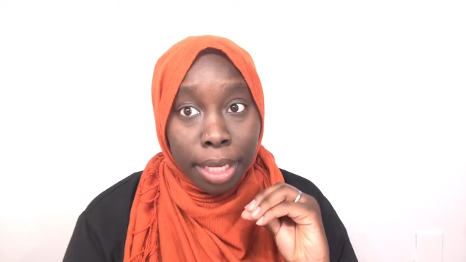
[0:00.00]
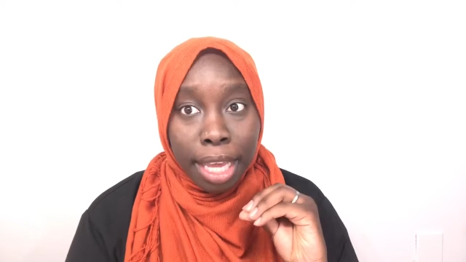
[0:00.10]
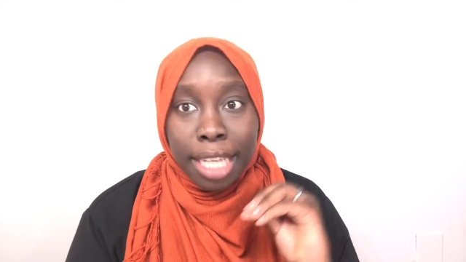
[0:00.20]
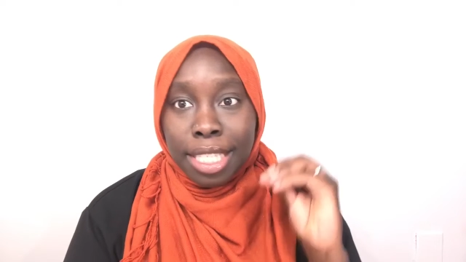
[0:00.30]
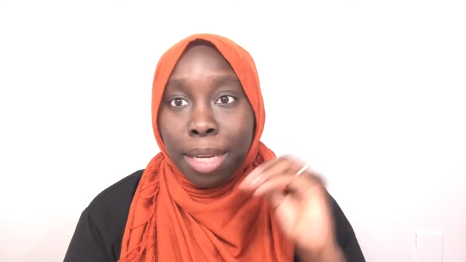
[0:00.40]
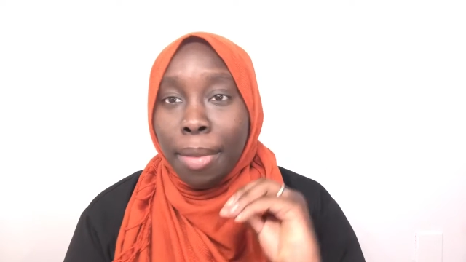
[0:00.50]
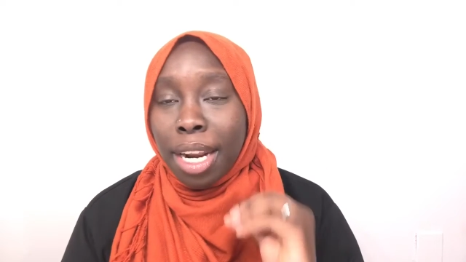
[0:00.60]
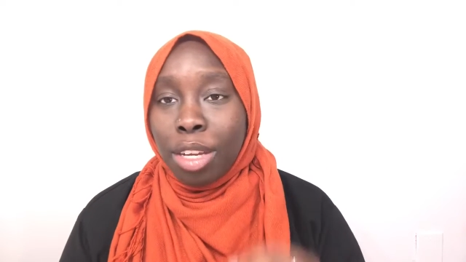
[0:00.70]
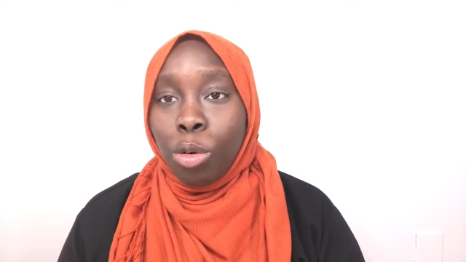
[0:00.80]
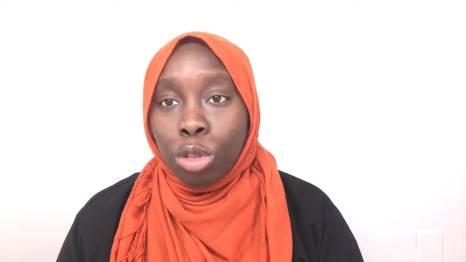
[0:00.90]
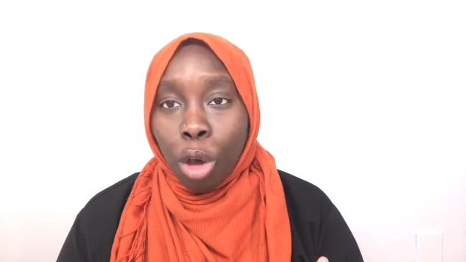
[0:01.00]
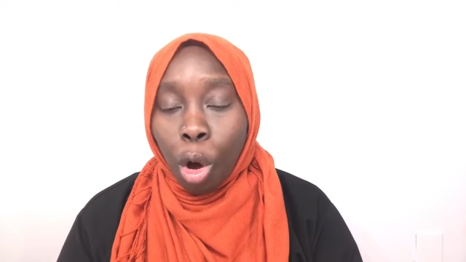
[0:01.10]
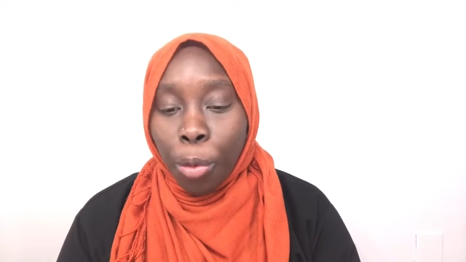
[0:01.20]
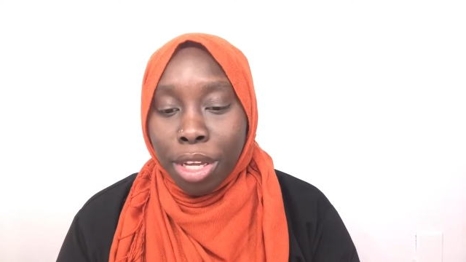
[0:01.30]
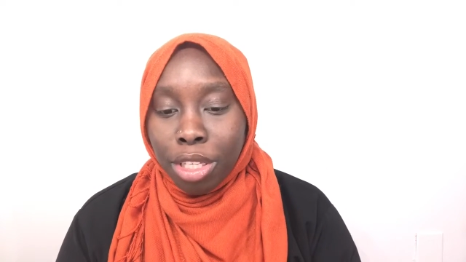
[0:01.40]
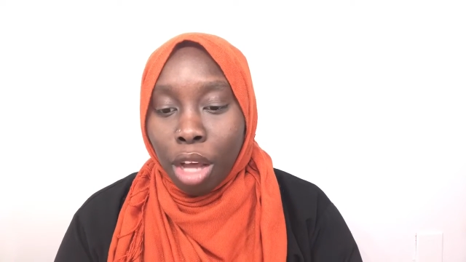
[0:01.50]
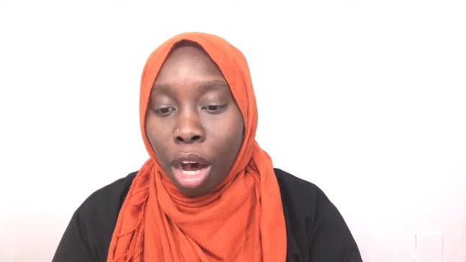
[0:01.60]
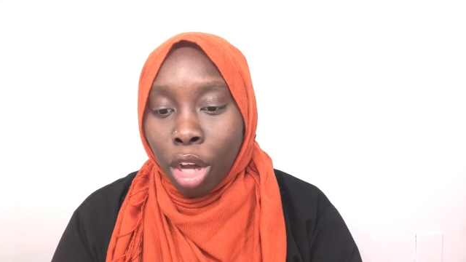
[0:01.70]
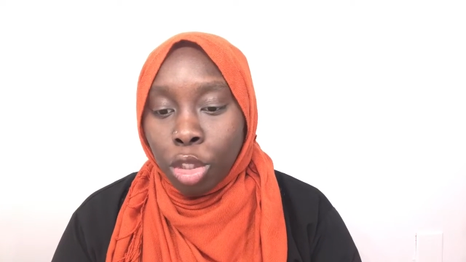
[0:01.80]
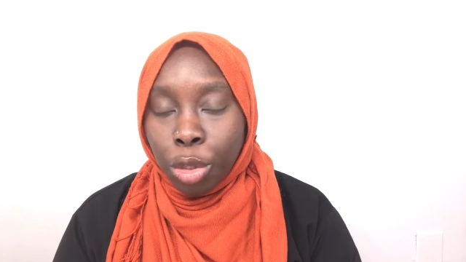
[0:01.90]
somebody who's always
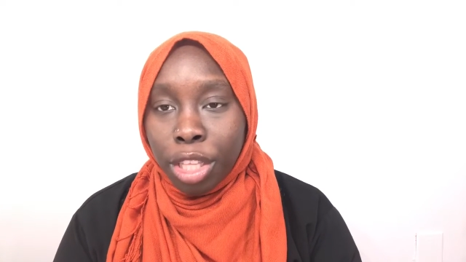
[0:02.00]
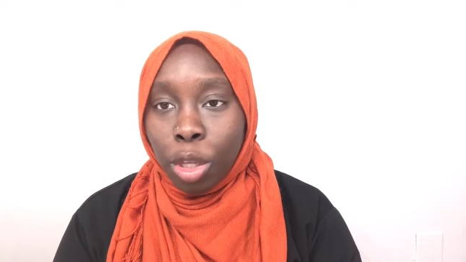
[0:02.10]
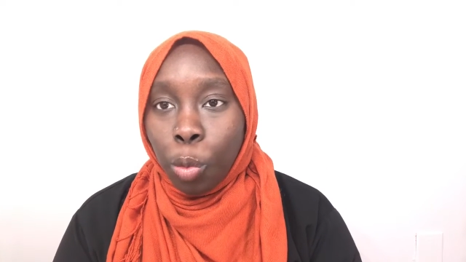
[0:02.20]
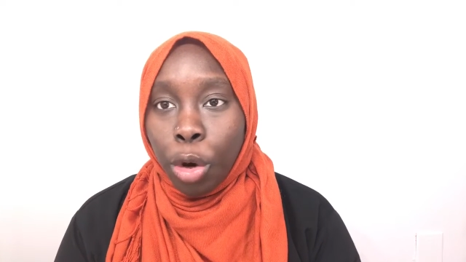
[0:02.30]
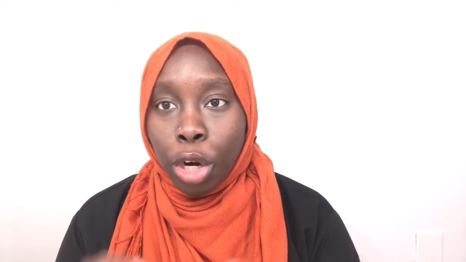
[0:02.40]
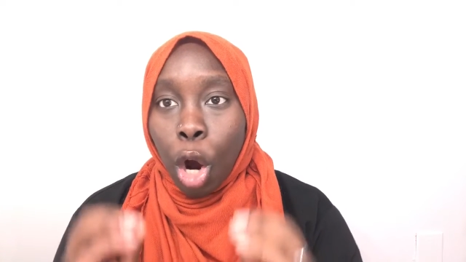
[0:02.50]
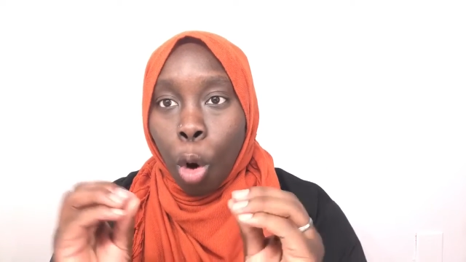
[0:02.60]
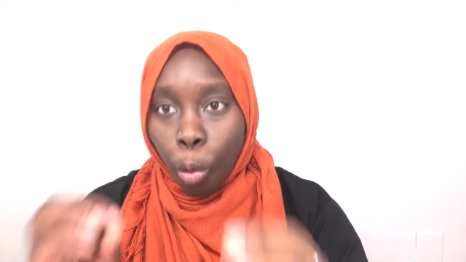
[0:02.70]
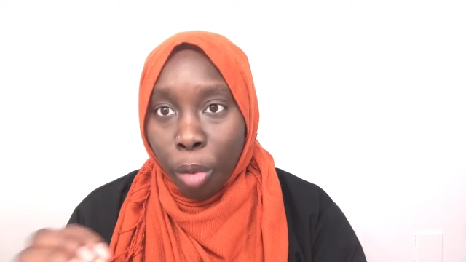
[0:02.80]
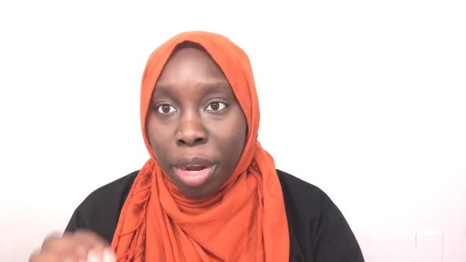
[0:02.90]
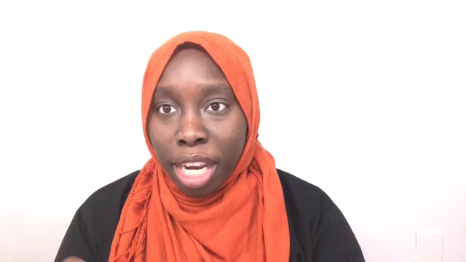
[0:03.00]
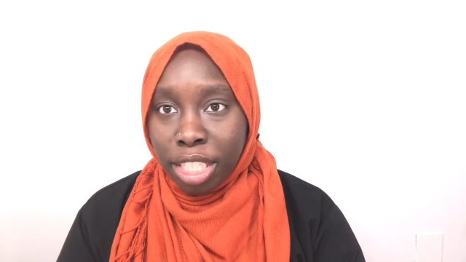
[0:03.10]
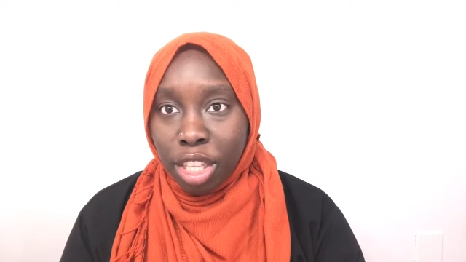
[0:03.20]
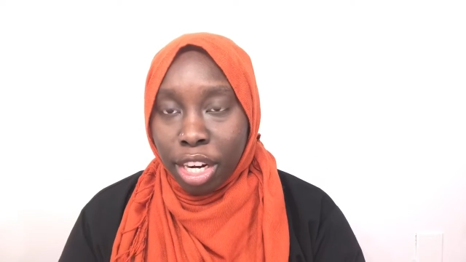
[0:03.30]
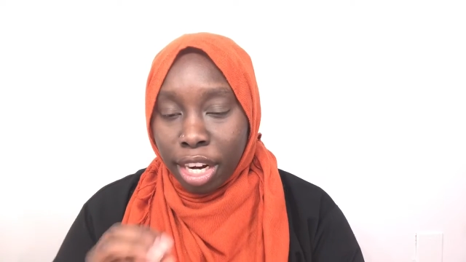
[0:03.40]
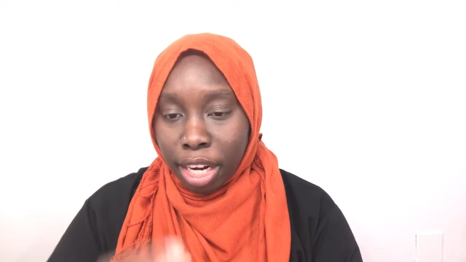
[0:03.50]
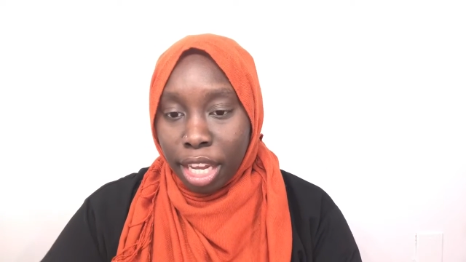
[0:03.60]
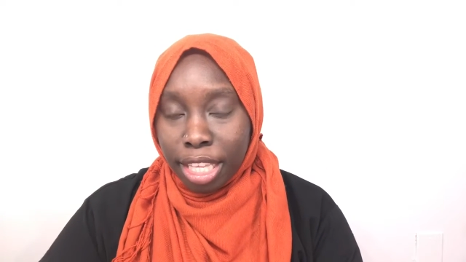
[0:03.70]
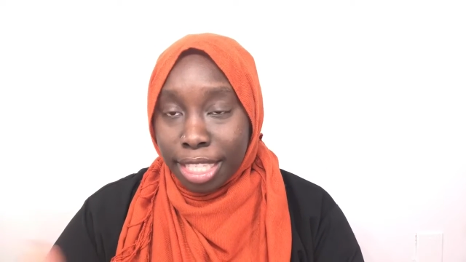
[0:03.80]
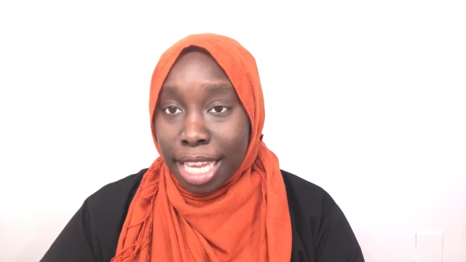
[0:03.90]
altering the word women into their
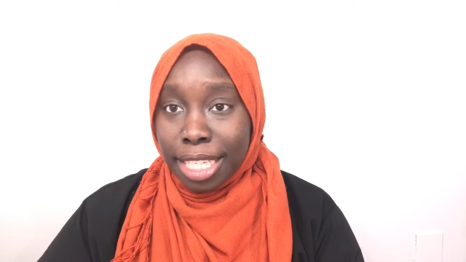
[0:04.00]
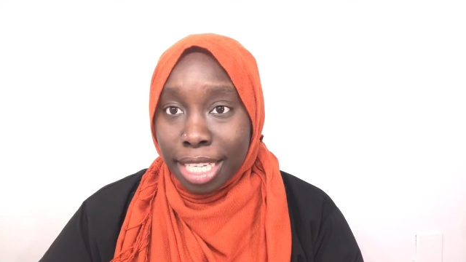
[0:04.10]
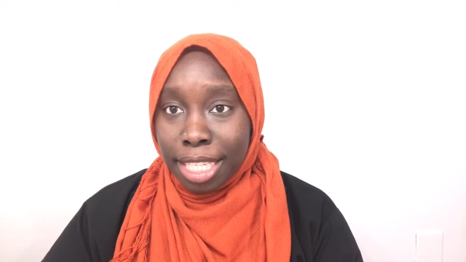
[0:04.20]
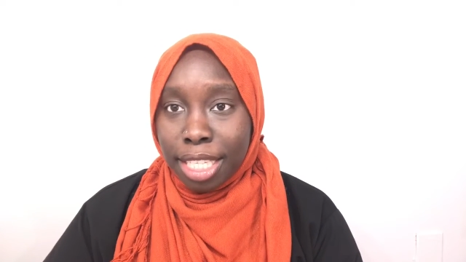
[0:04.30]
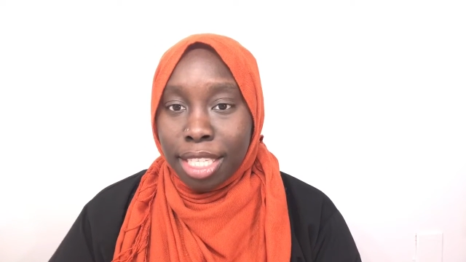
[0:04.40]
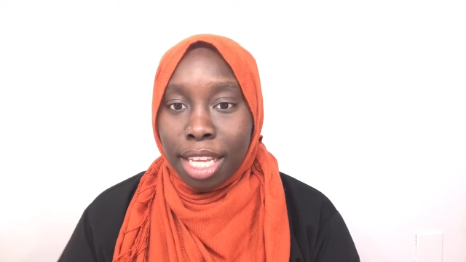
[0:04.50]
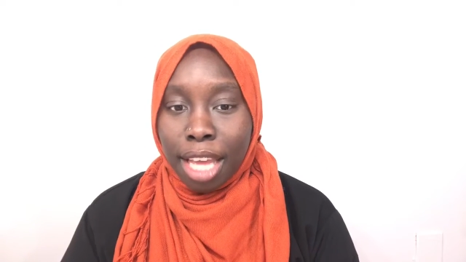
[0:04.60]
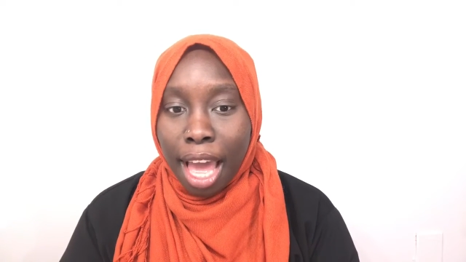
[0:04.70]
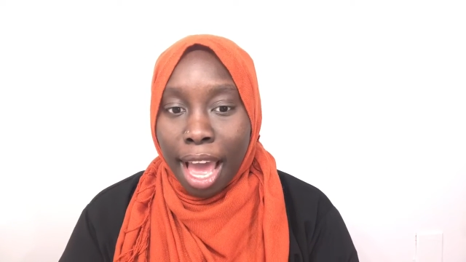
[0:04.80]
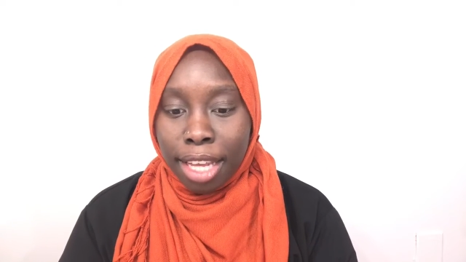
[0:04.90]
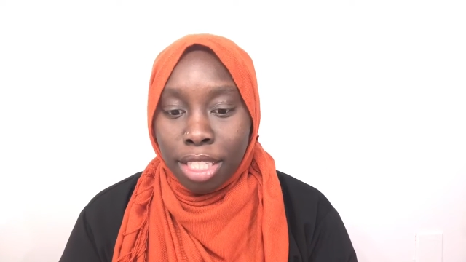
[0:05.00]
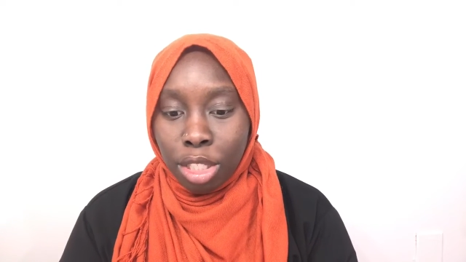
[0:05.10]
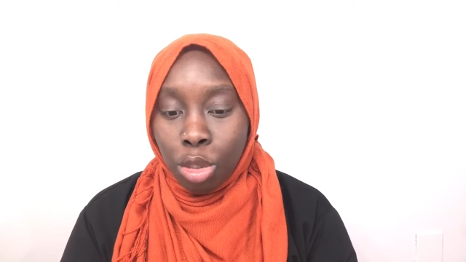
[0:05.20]
sentences as